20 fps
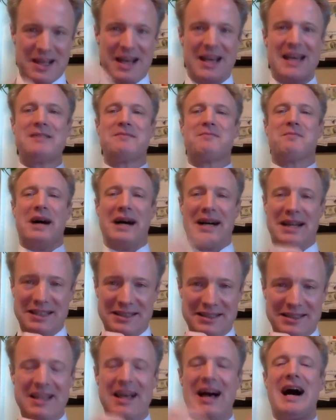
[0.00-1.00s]
it's
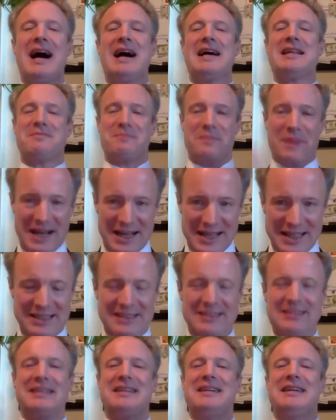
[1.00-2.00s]
mine, it's
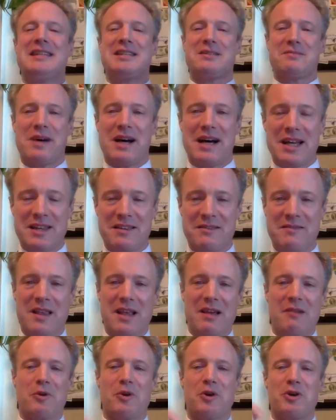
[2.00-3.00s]
mine, it's mine.
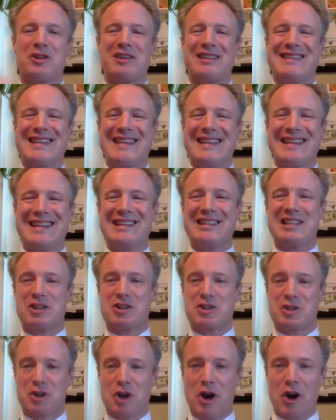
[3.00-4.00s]
Because you didn't
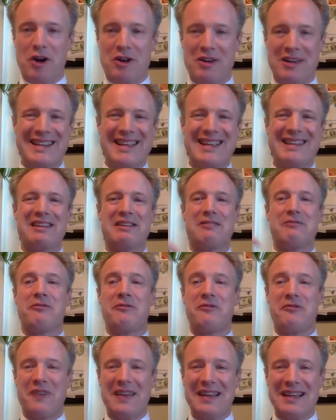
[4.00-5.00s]
discern, you didn't
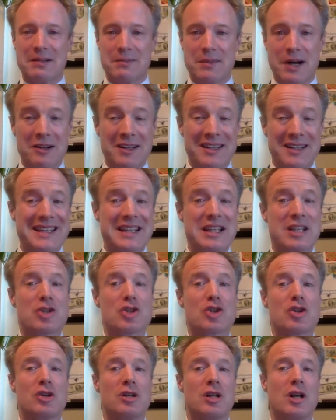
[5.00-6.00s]
think about it, you didn't
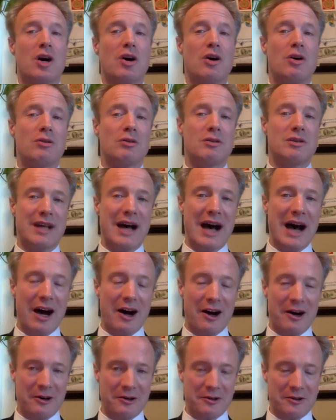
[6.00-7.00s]
slow
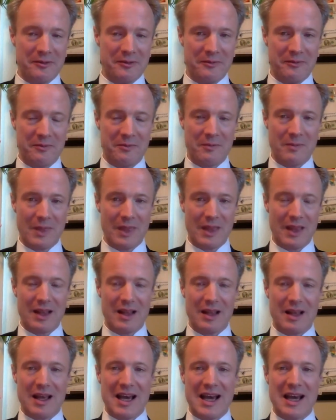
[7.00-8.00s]
down.
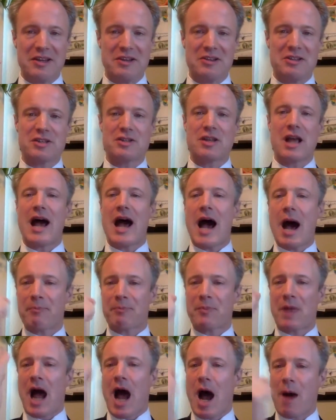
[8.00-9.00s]
And you just hop,
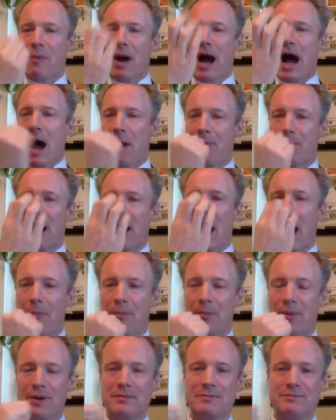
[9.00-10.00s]
hop, hop, hop.
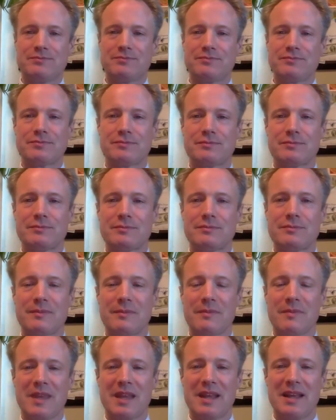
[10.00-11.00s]

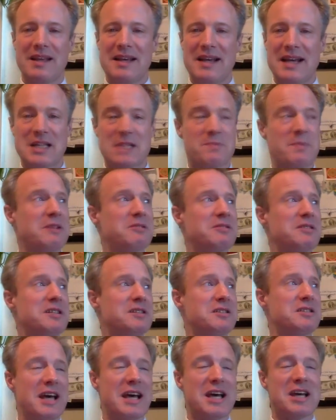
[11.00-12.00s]
And especially
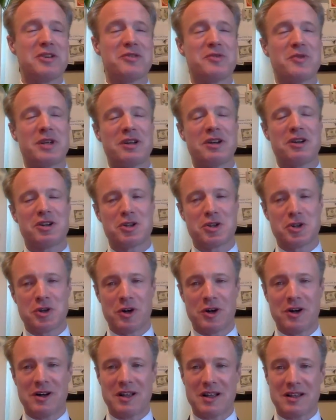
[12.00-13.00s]
these days with a
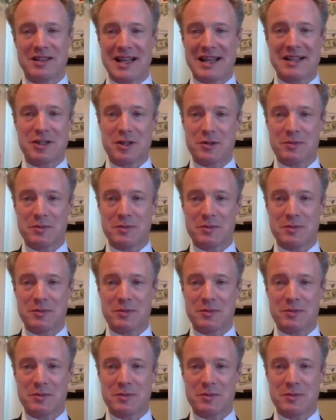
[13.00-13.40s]
short attention